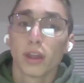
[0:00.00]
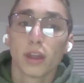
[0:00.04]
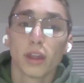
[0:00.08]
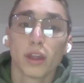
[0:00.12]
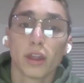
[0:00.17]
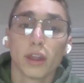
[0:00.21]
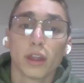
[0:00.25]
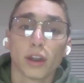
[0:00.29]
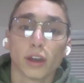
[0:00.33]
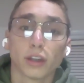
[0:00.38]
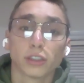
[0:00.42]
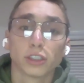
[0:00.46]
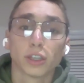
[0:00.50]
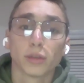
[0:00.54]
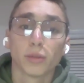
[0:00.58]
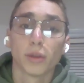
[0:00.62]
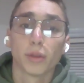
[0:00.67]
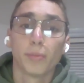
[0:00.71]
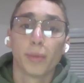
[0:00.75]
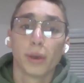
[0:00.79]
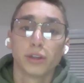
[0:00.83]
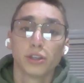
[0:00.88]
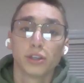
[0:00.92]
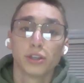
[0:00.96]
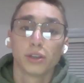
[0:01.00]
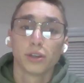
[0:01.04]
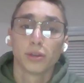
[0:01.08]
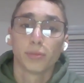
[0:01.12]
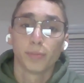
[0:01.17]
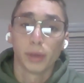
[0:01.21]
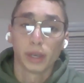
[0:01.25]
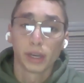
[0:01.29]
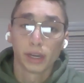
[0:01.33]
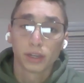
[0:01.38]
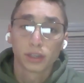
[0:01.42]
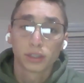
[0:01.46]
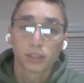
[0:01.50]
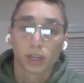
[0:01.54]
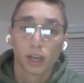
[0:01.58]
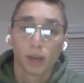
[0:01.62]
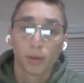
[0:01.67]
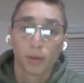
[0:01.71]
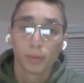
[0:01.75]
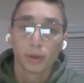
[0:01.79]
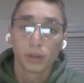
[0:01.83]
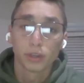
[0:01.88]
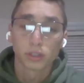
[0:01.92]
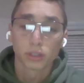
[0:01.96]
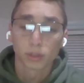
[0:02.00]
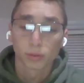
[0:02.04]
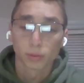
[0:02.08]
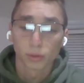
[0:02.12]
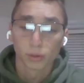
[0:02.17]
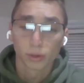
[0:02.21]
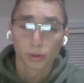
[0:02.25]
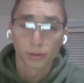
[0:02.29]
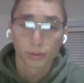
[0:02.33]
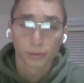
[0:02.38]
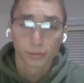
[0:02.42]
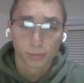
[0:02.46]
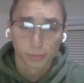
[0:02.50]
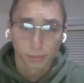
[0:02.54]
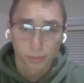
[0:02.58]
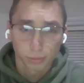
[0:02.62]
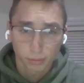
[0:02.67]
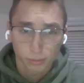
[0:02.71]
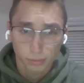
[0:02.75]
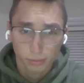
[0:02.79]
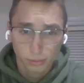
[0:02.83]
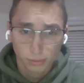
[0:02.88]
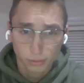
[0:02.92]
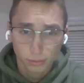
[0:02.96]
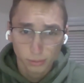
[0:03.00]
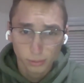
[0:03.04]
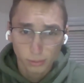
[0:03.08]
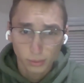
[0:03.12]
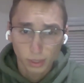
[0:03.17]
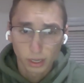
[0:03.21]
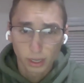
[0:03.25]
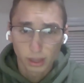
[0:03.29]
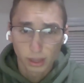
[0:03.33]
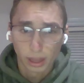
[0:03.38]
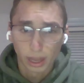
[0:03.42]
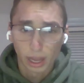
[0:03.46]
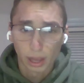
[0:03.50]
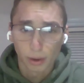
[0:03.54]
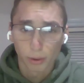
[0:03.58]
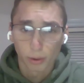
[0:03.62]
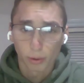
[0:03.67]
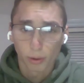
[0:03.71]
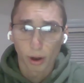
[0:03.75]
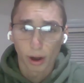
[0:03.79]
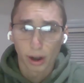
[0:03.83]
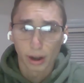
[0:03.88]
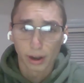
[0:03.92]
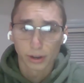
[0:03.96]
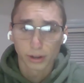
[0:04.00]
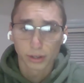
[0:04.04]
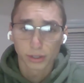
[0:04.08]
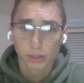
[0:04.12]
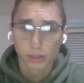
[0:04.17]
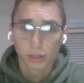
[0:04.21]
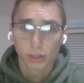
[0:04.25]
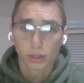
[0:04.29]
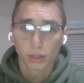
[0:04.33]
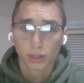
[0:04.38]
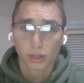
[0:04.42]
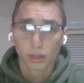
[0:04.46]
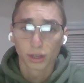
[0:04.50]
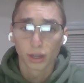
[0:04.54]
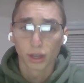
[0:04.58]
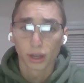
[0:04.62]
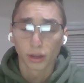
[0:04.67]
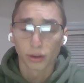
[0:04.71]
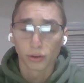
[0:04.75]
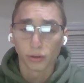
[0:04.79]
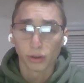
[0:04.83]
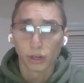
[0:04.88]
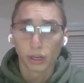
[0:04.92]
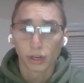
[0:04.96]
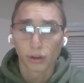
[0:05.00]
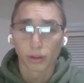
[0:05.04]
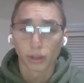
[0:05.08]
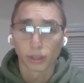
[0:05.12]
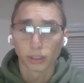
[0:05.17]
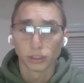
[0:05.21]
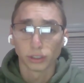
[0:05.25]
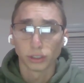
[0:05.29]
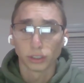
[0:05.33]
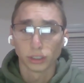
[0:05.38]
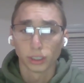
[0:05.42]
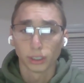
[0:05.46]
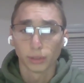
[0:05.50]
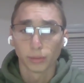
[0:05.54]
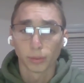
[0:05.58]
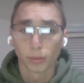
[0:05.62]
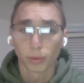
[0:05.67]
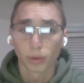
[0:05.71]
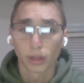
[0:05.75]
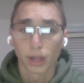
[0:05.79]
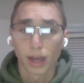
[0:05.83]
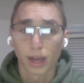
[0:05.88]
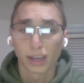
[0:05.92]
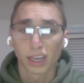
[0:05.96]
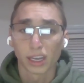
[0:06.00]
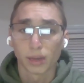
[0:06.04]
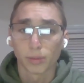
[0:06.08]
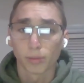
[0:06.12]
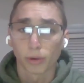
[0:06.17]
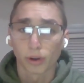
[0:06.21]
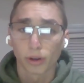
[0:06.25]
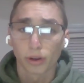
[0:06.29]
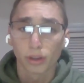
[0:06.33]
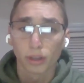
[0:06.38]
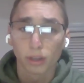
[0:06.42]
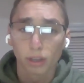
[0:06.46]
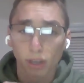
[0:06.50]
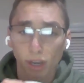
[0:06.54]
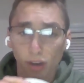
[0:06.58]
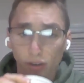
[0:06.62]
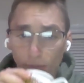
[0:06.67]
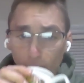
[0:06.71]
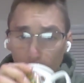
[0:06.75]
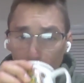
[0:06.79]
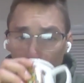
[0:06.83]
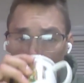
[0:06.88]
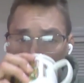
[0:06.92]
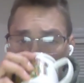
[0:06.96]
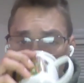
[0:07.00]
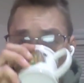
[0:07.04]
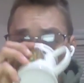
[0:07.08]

they are some of the biggest companies in the world. It requires a unique relationship with Lockheed Martin and the government.